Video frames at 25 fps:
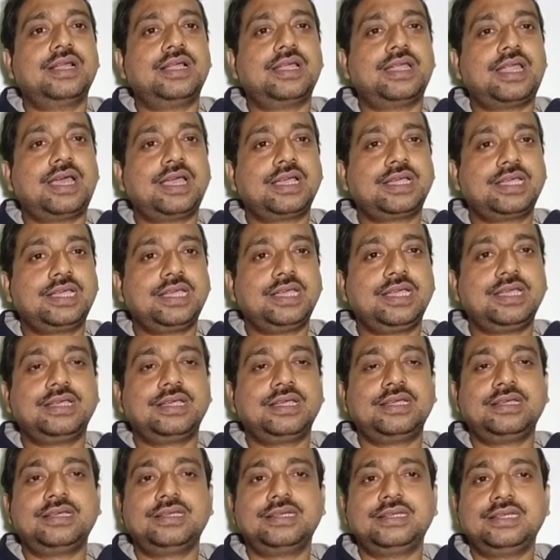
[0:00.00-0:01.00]

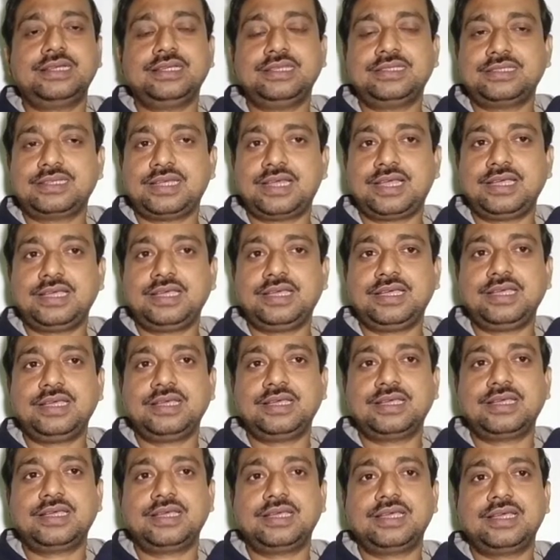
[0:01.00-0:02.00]
liking,
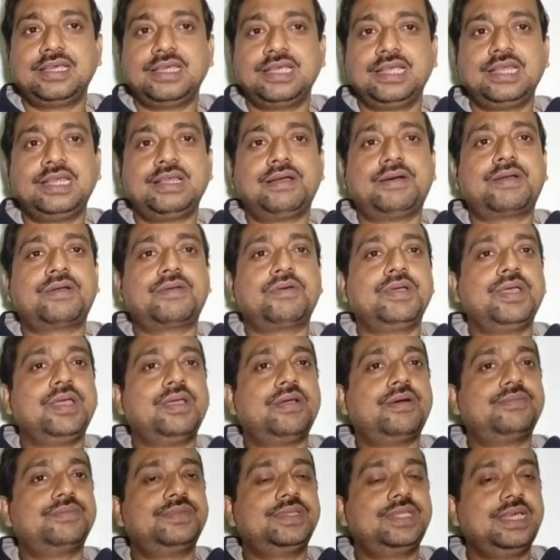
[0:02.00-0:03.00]
disliking, in our way
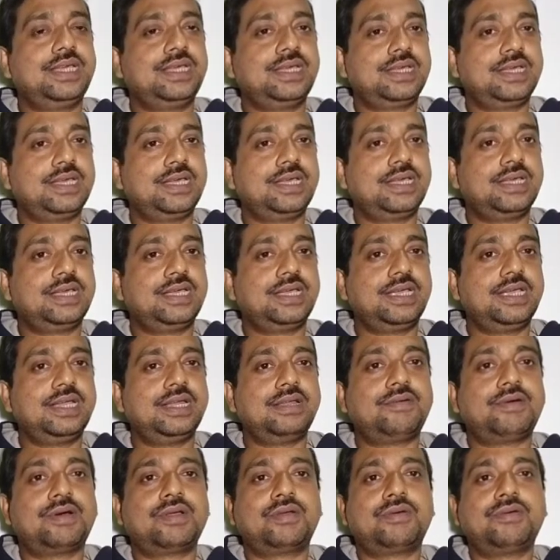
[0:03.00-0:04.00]
of thinking,
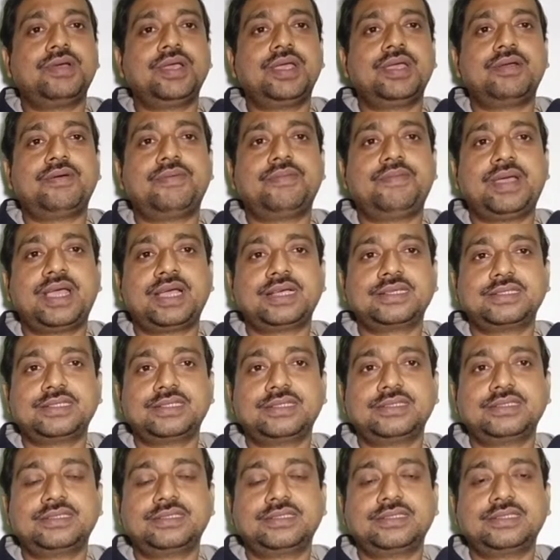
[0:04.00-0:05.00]
in our way of
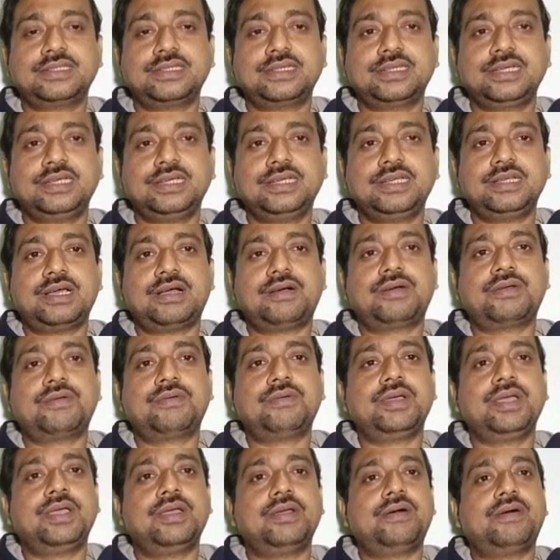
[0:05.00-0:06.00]
actions, in our
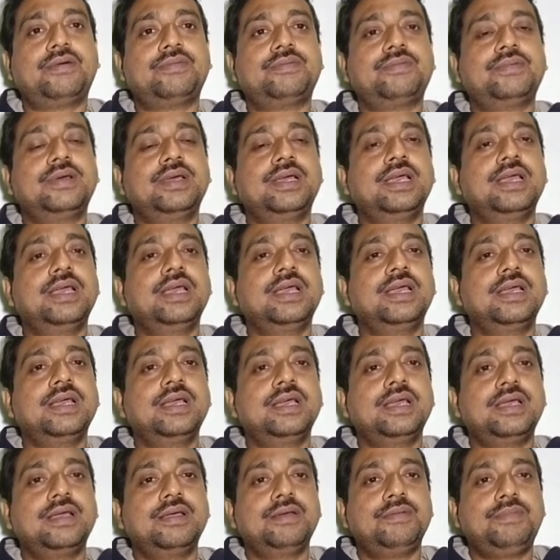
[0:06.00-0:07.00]
way of
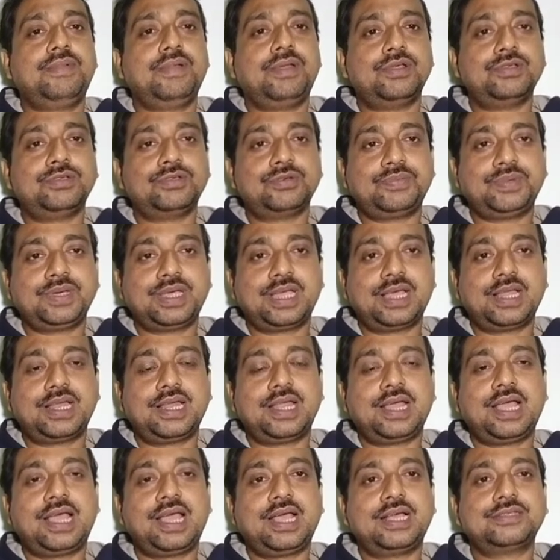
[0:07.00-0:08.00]

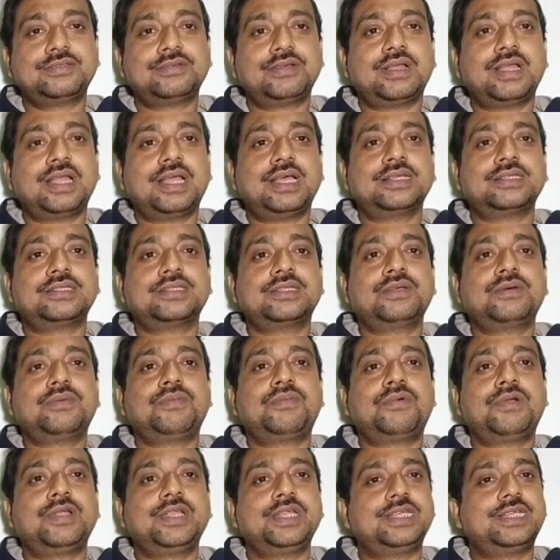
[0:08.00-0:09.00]
philosophical as well as
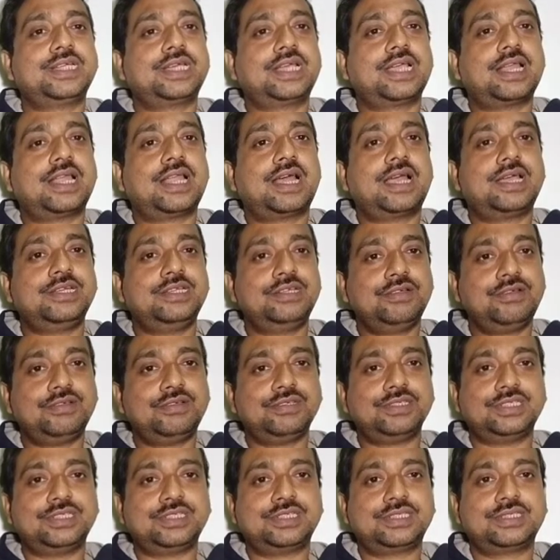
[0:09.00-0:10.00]
political
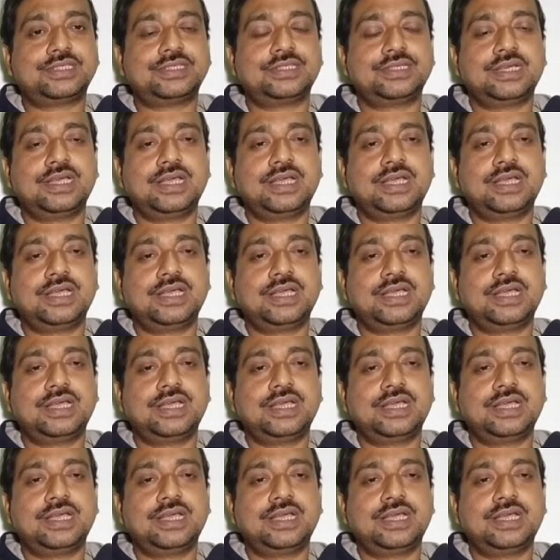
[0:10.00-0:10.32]
ideologies.